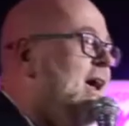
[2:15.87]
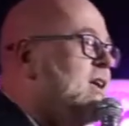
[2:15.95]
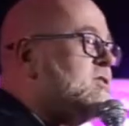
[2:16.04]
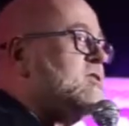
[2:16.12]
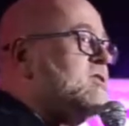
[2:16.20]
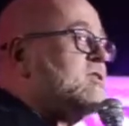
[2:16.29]

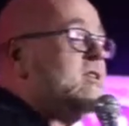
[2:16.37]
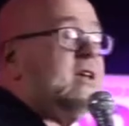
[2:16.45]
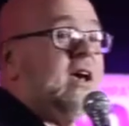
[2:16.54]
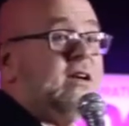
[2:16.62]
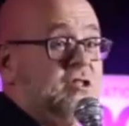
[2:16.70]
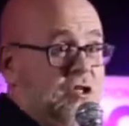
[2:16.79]
So there's
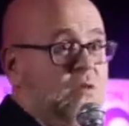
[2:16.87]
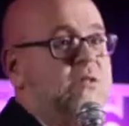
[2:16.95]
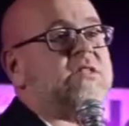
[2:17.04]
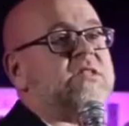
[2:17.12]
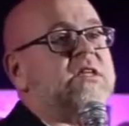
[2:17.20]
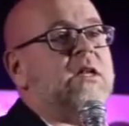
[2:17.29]
a show on
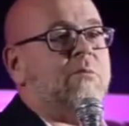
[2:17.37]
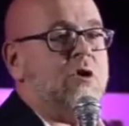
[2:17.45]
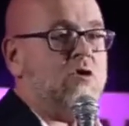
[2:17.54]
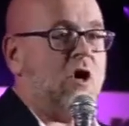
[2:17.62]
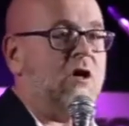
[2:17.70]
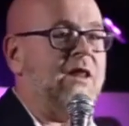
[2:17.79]
the
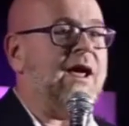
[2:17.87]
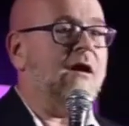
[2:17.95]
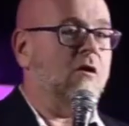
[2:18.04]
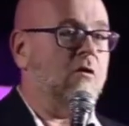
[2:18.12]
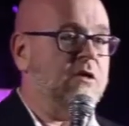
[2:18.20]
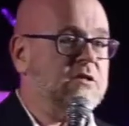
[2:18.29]
CW called
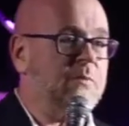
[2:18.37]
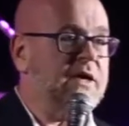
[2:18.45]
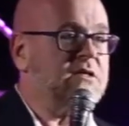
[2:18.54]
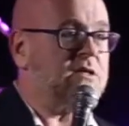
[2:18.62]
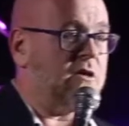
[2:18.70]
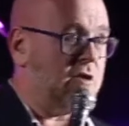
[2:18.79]
Arrow. It's
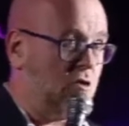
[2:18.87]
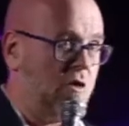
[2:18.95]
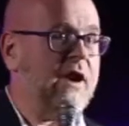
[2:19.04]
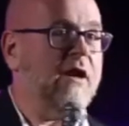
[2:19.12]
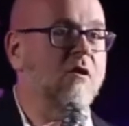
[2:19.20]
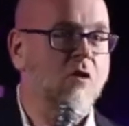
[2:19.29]
based on the
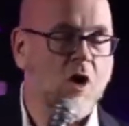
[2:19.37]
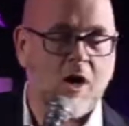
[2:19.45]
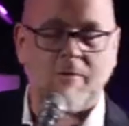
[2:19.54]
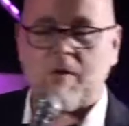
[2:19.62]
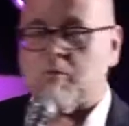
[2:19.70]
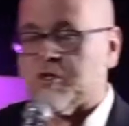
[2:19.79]
Green Arrow
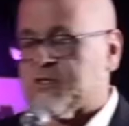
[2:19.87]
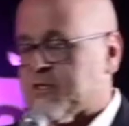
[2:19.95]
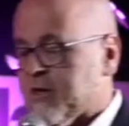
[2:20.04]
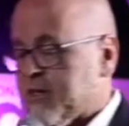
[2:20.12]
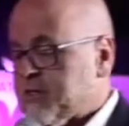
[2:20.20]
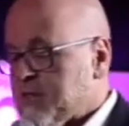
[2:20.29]
comic book
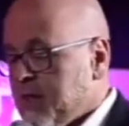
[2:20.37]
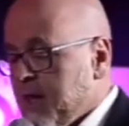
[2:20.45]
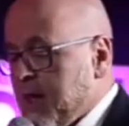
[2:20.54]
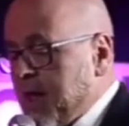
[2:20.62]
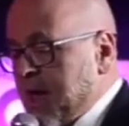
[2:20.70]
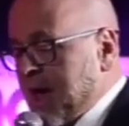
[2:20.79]
series,
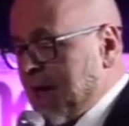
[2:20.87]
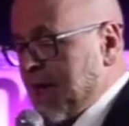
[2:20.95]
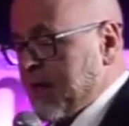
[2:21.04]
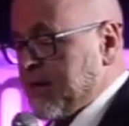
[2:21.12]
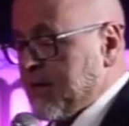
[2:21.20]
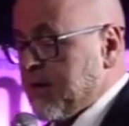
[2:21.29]

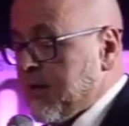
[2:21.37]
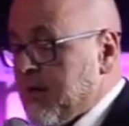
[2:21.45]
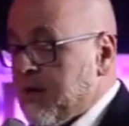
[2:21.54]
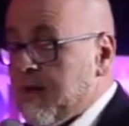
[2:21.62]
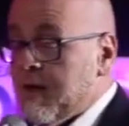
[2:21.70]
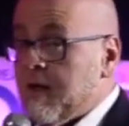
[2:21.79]
and
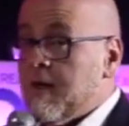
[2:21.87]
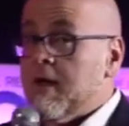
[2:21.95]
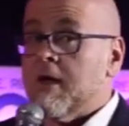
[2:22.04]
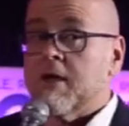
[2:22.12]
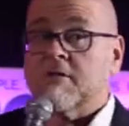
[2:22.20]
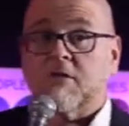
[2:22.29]

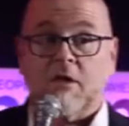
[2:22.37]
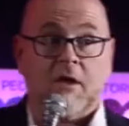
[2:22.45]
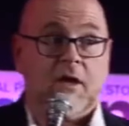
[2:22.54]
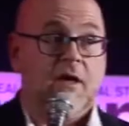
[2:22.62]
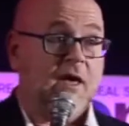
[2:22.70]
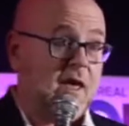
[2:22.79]

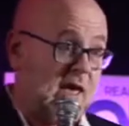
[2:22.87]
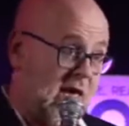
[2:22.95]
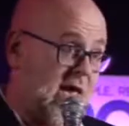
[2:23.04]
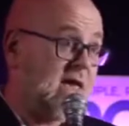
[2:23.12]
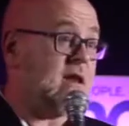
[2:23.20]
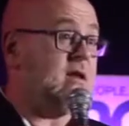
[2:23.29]
the
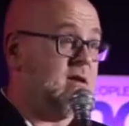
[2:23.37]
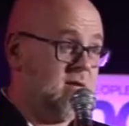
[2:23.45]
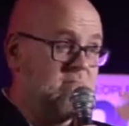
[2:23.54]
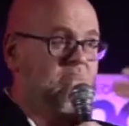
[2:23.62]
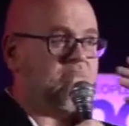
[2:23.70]
head,